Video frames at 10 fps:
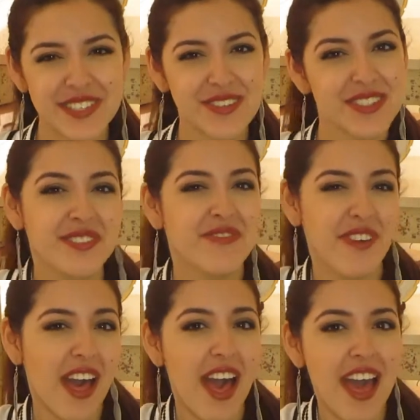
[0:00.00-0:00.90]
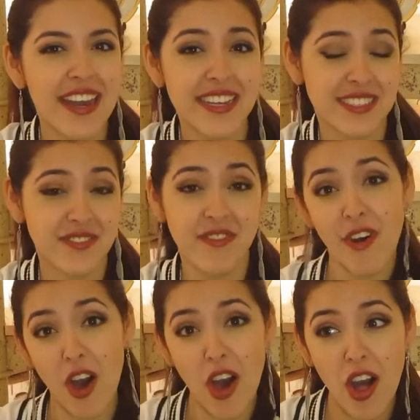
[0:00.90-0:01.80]
you know, it's fun, it's
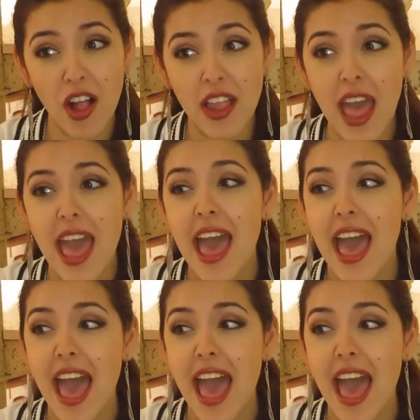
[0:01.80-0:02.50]
fall,